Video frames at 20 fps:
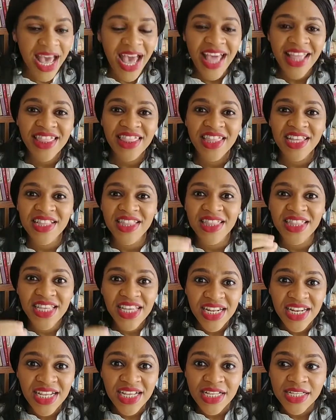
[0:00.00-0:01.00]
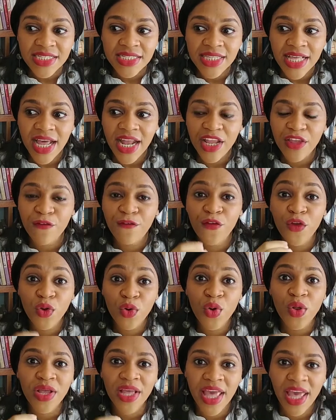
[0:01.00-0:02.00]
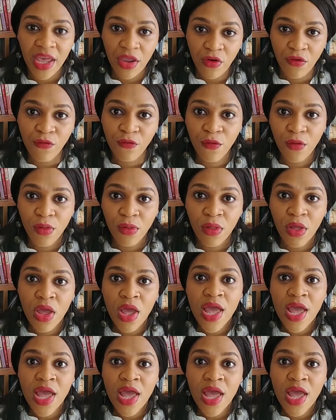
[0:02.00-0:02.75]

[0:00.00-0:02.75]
And the thing is that if you're not careful,